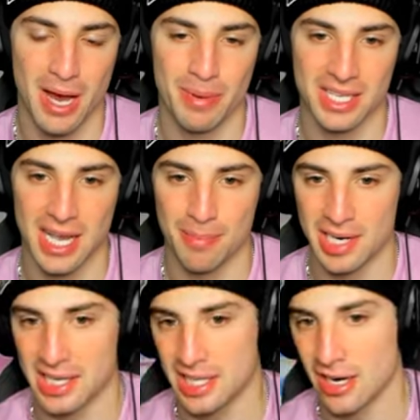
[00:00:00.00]
big time
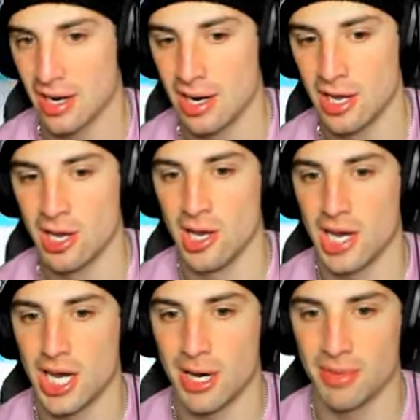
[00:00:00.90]
protect there.
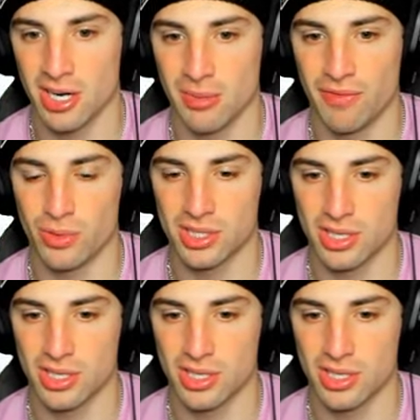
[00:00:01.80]
Um, they're going to be forced to